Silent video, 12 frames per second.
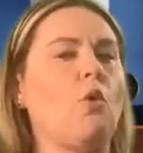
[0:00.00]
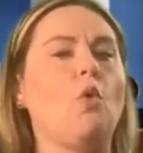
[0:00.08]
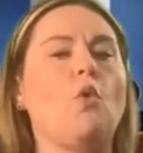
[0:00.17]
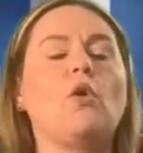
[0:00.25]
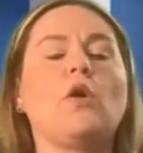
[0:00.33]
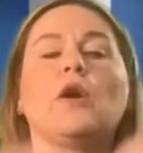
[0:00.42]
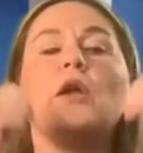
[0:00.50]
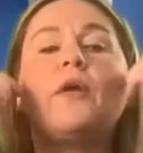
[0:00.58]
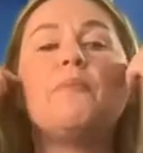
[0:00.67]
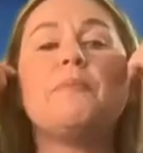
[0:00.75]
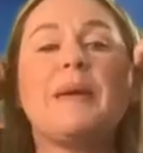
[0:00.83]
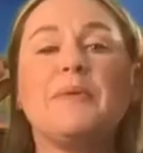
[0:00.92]
or
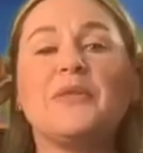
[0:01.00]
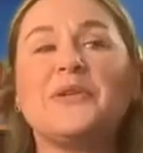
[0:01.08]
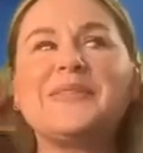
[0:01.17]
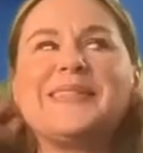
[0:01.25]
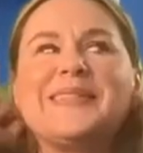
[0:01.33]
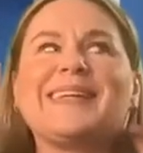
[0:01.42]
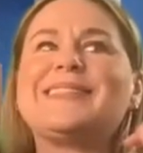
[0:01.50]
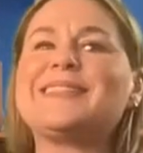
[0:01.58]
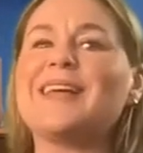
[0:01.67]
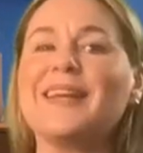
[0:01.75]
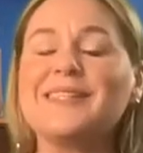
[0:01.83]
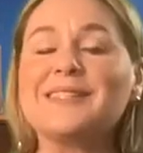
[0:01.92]
maybe they're sitting in
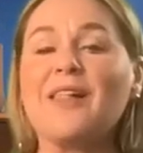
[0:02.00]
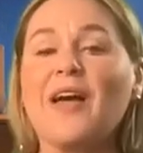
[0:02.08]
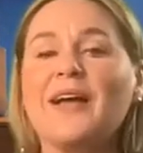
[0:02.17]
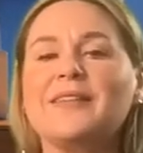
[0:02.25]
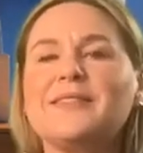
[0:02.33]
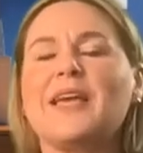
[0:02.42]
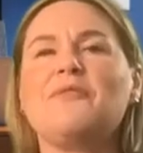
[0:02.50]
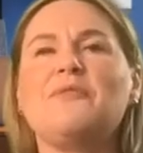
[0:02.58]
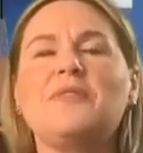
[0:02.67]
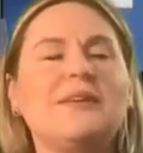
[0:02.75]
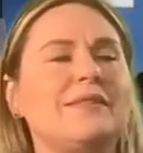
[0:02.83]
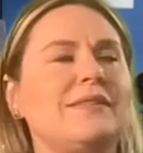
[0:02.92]
science class and